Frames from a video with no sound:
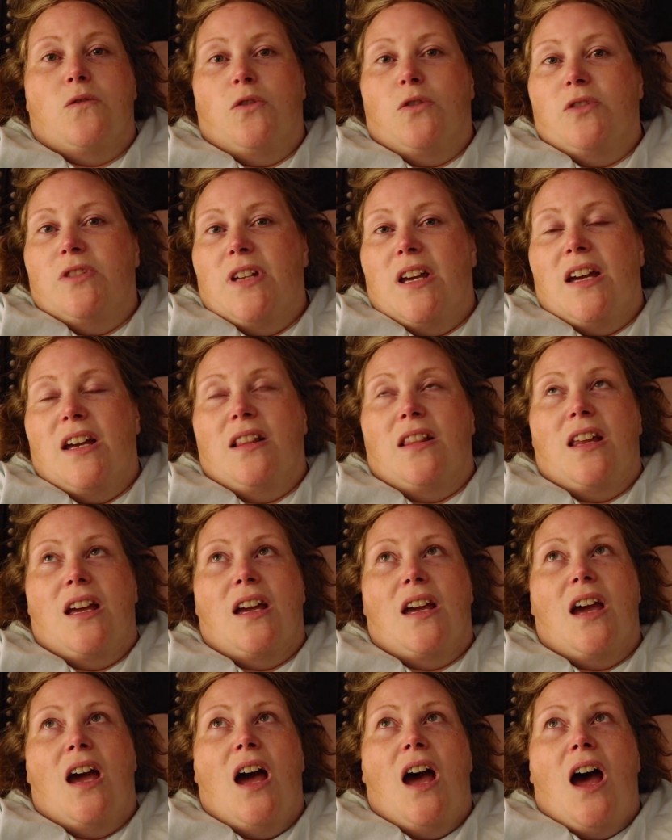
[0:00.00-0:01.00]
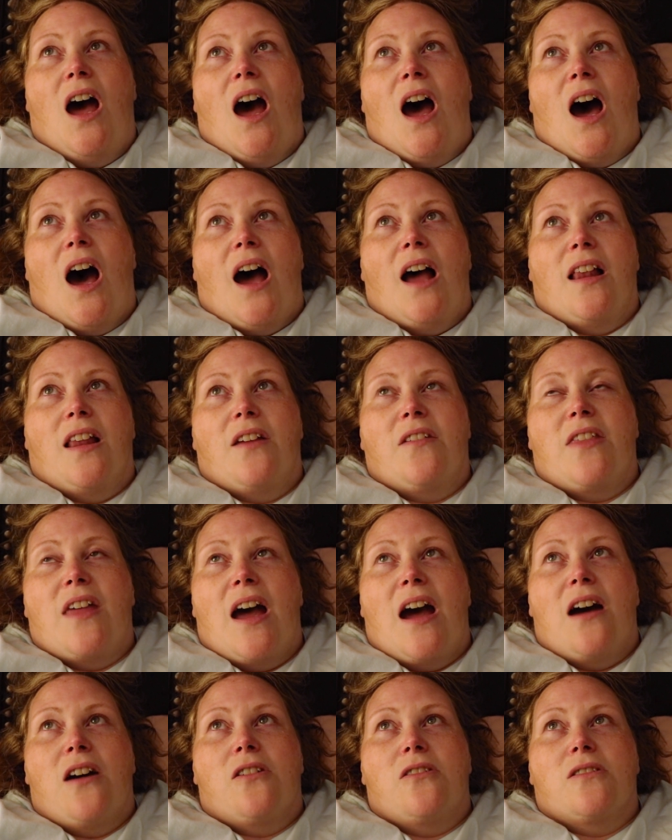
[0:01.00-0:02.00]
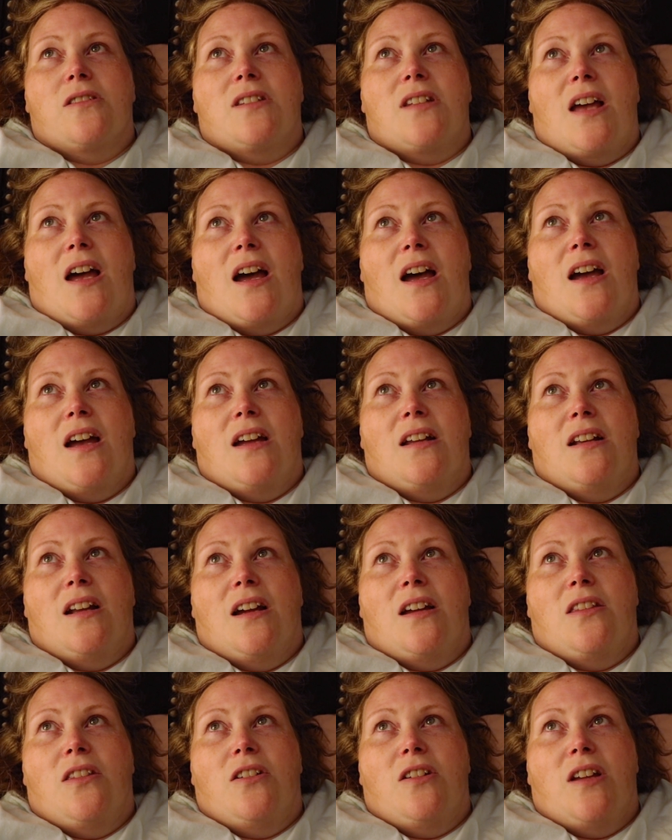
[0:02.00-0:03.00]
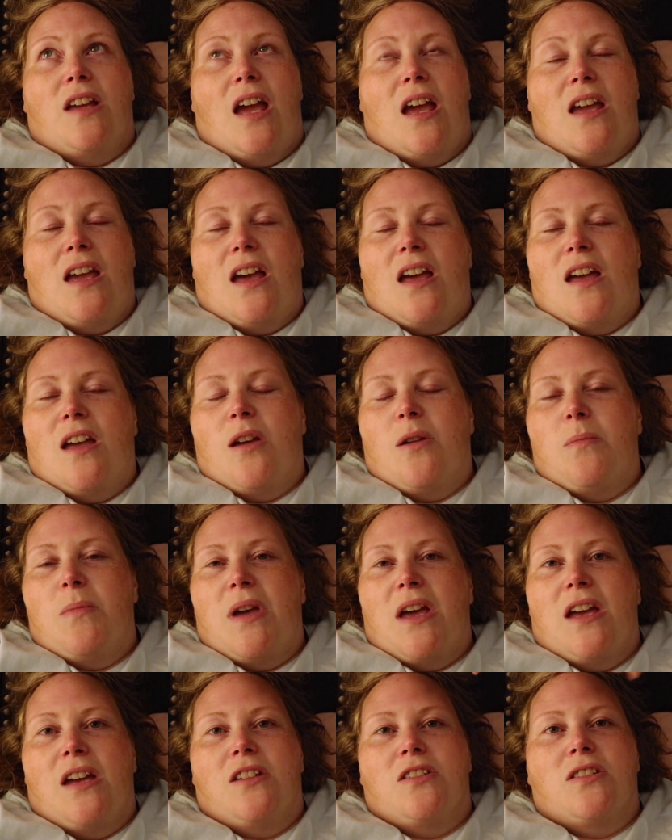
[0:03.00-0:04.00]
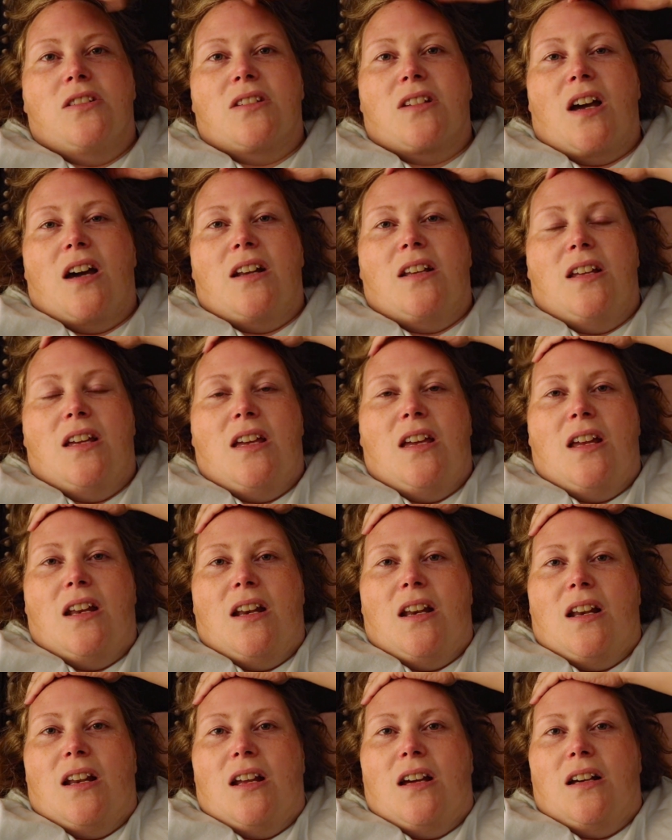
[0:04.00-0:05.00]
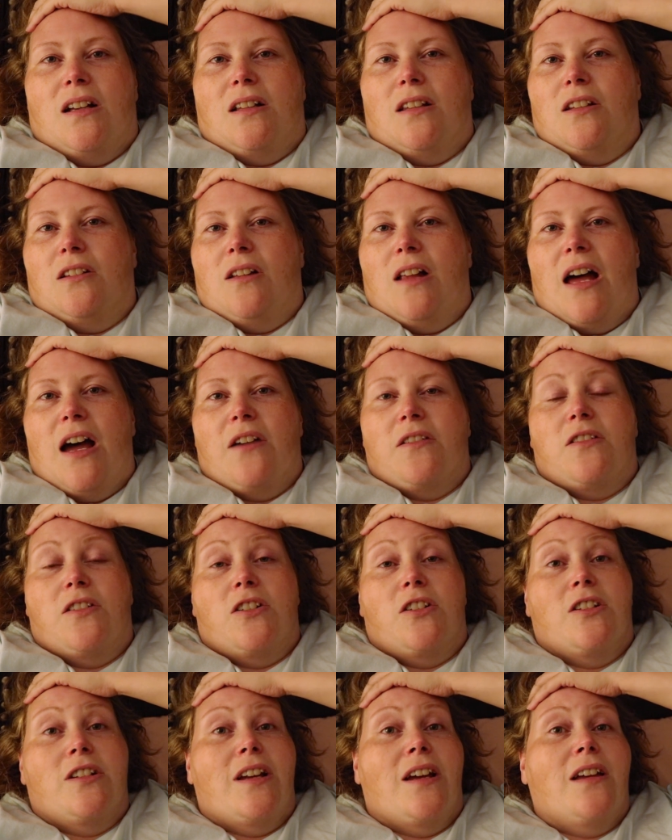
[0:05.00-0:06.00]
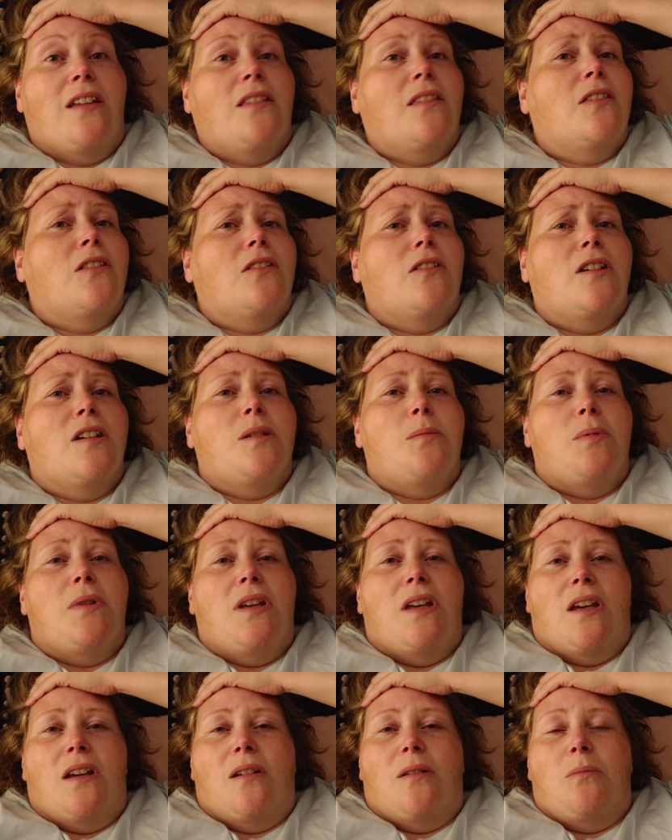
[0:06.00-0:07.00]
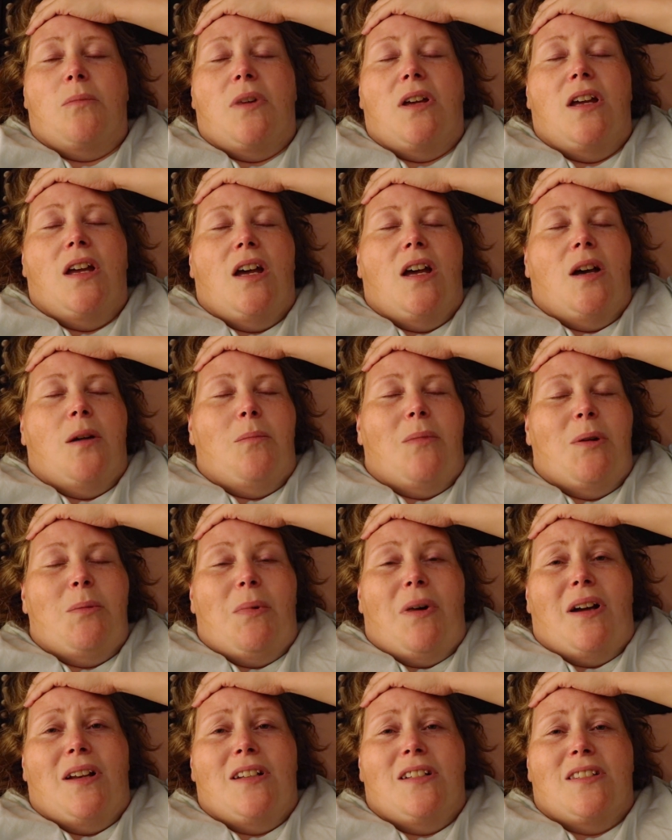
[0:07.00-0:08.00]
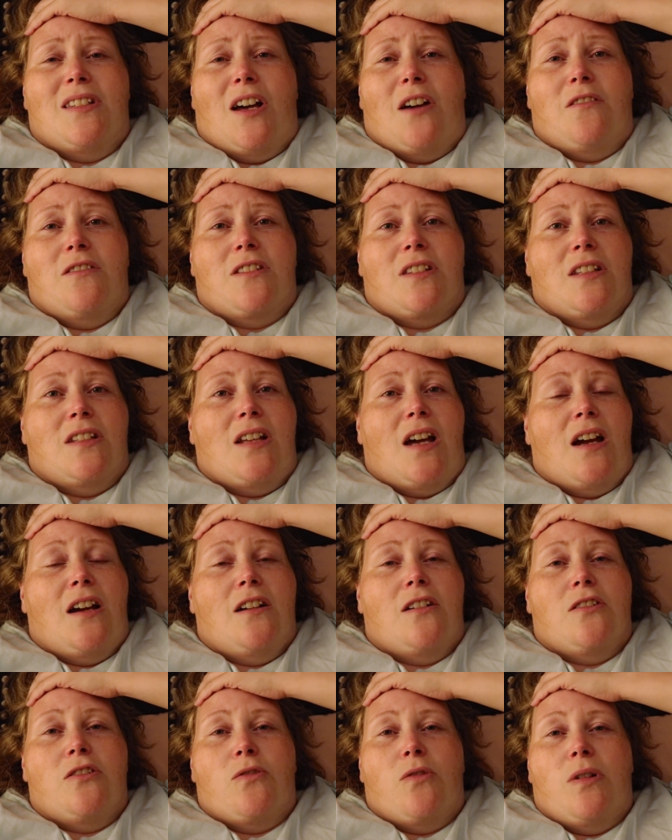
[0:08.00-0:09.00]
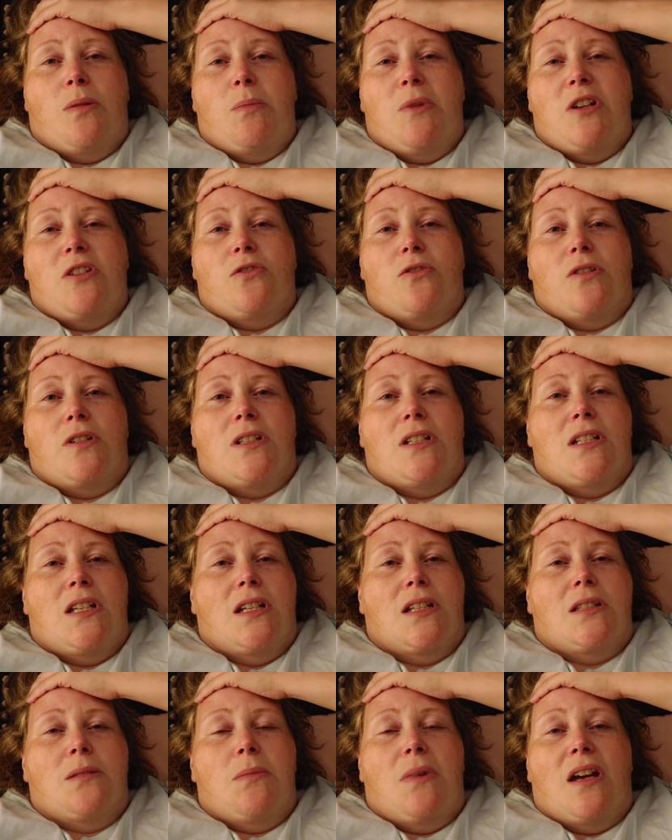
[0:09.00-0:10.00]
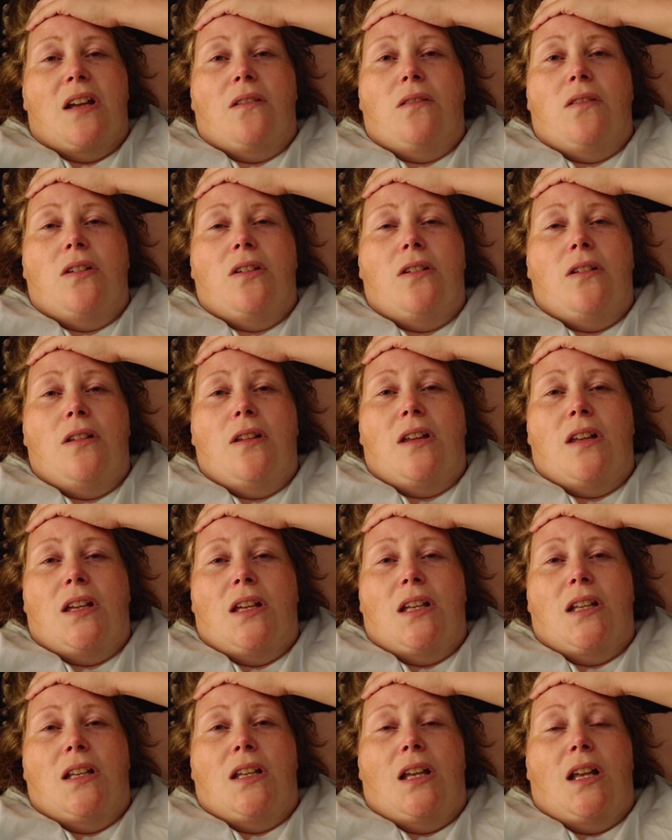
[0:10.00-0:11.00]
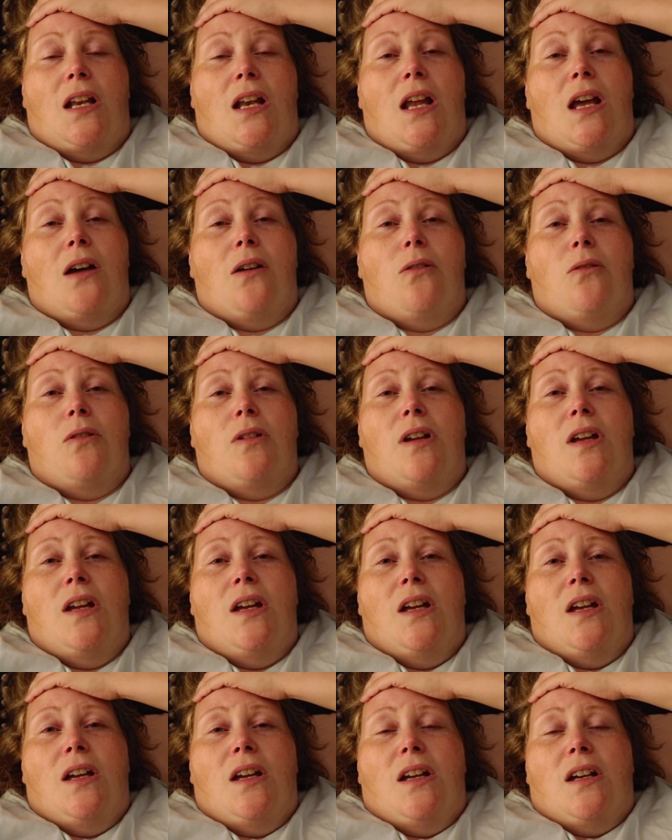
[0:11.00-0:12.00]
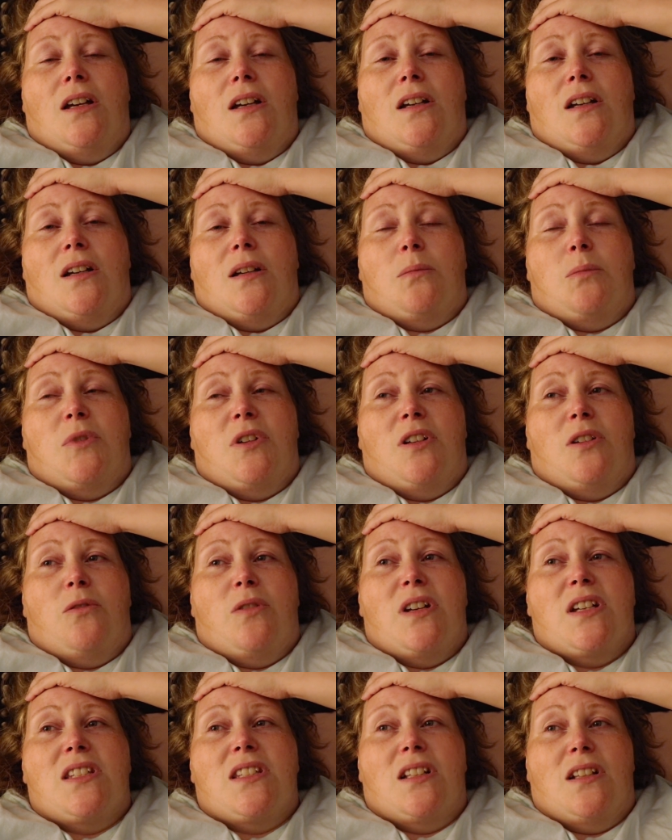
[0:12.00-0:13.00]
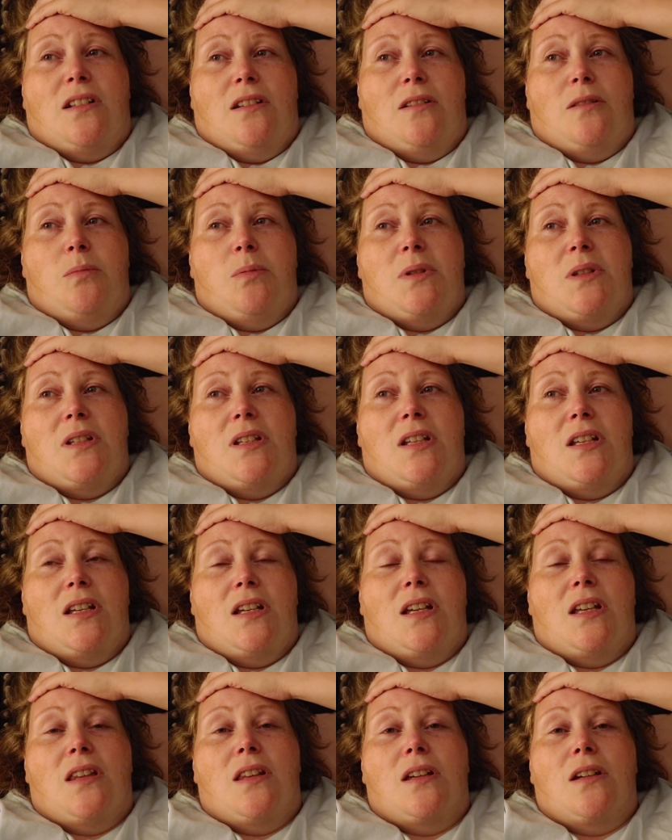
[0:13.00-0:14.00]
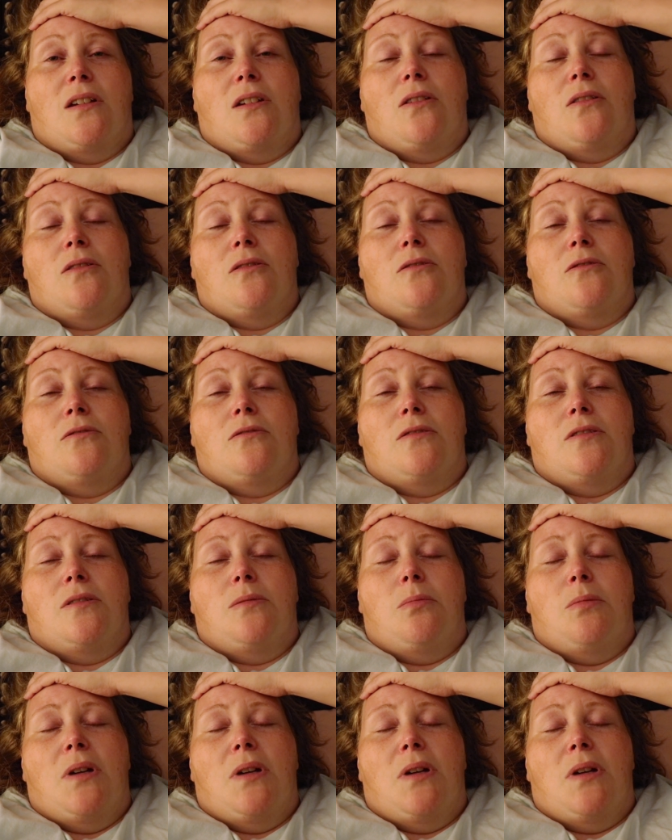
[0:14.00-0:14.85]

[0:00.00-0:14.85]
full day, like. I left the house at 9:30 a.m. and just got in a little after 10:30 p.m. My body is obviously tired, so I made sure to take some Advil and now I'm going to rest a little bit and then go to